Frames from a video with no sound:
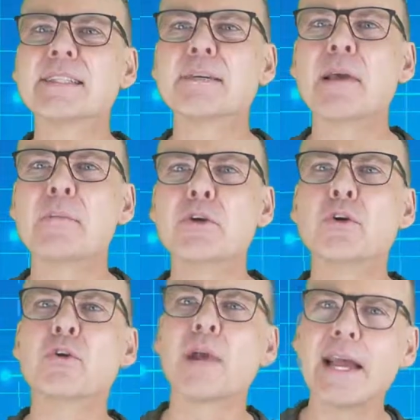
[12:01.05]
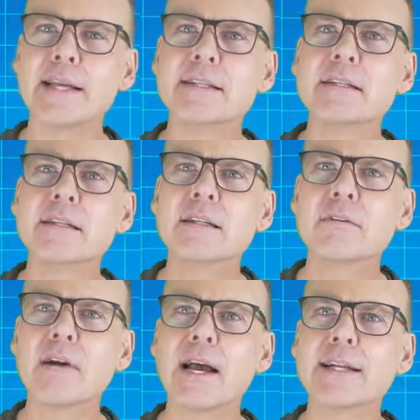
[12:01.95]
that maybe you created,
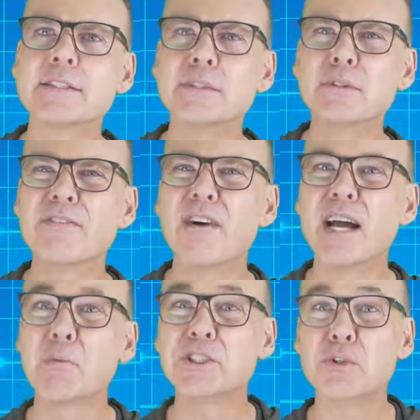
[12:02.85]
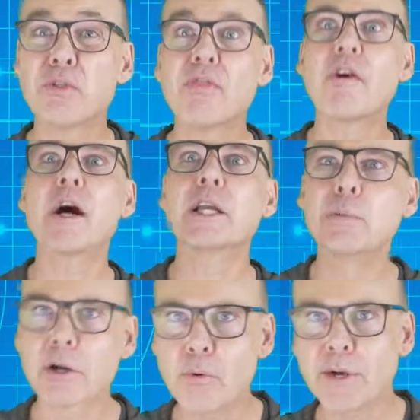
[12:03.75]
right, to define what you thought you
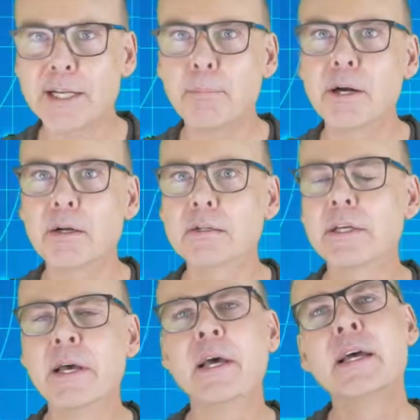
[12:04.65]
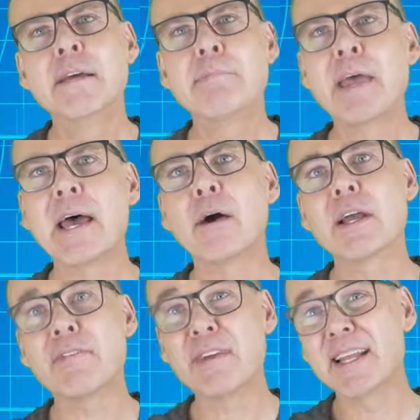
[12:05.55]
were going to build. Now,
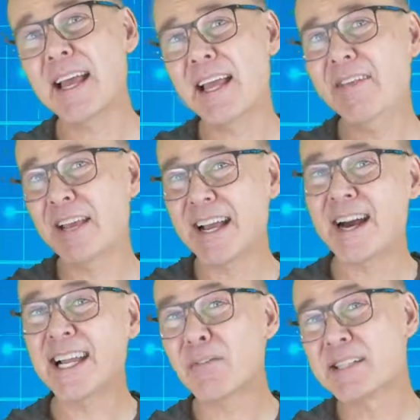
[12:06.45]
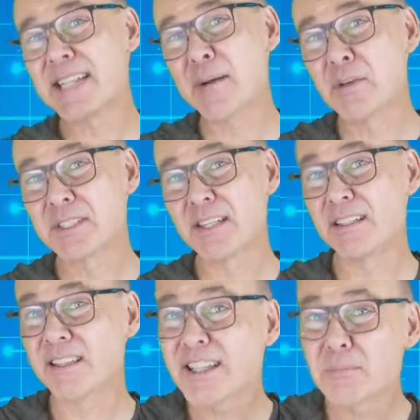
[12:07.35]
if it kind of resembles it a
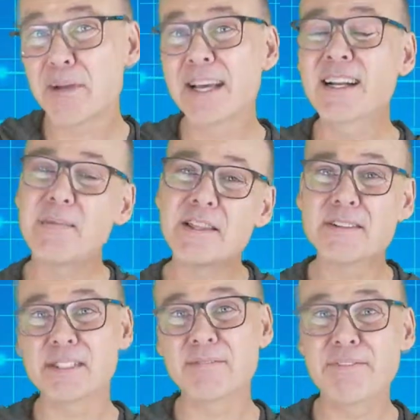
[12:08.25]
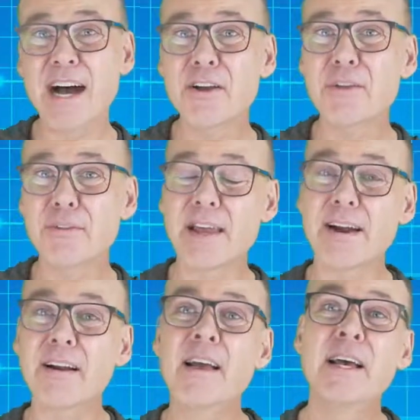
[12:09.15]
little bit, I mean, there's some value
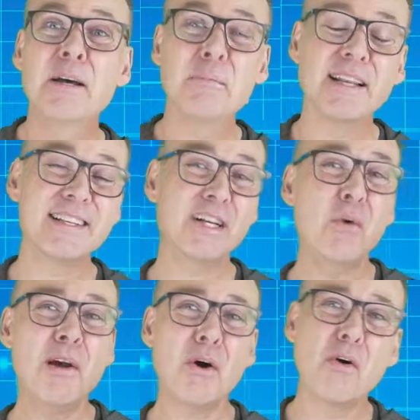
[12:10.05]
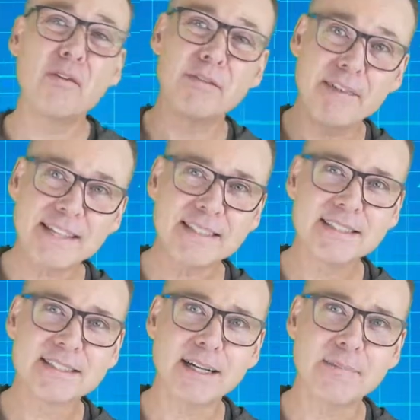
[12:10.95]
there, but you don't want to overinvest
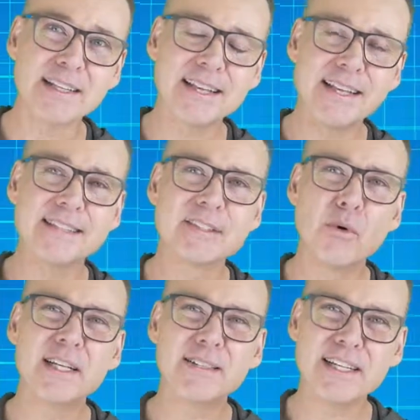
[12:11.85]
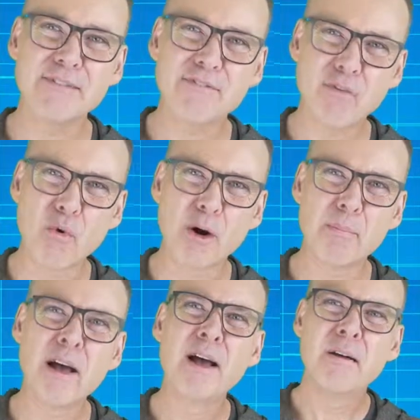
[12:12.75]
in something that is going to inform,